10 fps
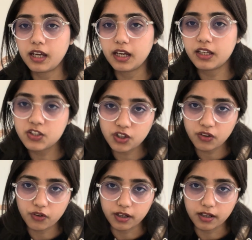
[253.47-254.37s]
In
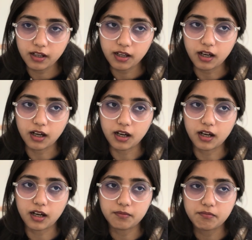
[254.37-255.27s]
general,
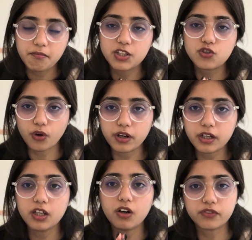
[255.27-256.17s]

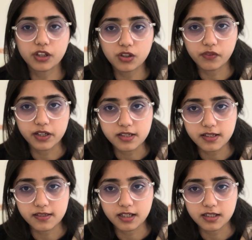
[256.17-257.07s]
majority of the
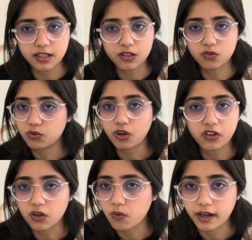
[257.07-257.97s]
universities in Italy do not
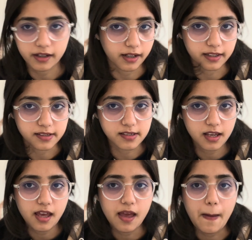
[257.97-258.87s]
require IELTS,
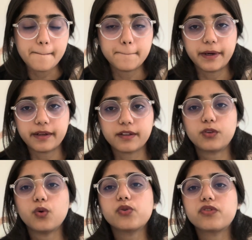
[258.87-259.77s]
but
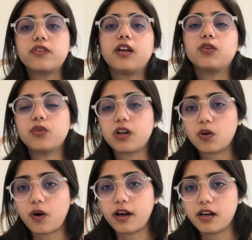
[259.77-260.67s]
those that do
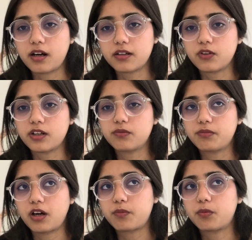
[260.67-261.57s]
require
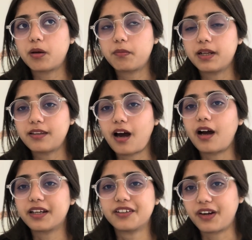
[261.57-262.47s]
are probably the
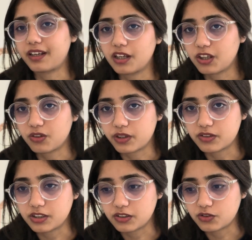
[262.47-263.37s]
higher ranking
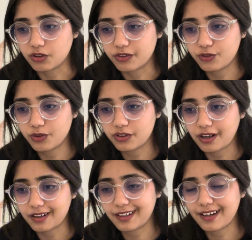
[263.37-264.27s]
universities. So if you're
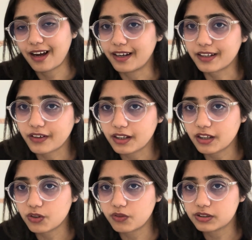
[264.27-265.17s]
targeting higher ranking
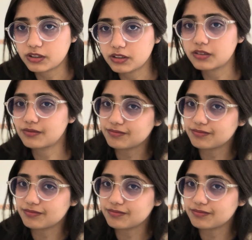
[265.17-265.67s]
universities,